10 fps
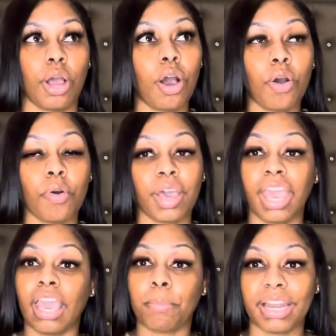oh,
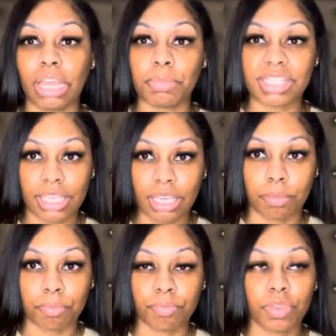hey, my name is
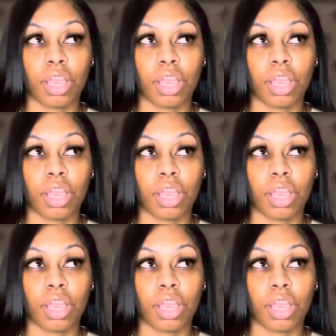Kim.